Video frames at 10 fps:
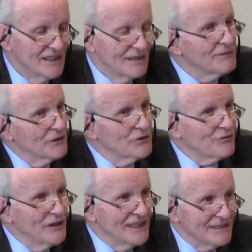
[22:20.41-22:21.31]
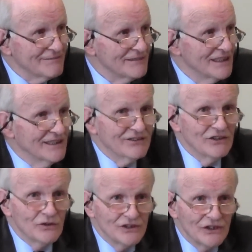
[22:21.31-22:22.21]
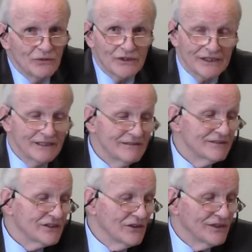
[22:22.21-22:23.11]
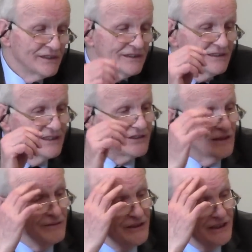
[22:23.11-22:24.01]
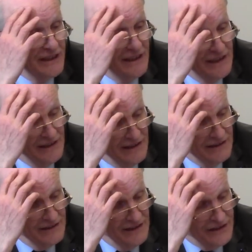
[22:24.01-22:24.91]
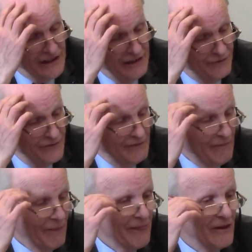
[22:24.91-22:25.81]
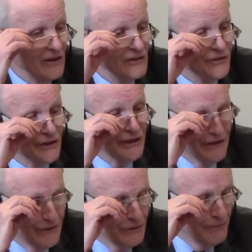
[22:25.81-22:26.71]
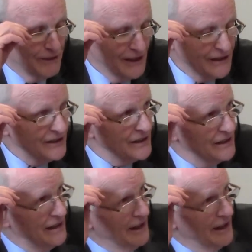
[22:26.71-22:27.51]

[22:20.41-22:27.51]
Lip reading: But it was fine, and no worry. So it's obviously a safe alternative to reprocessing.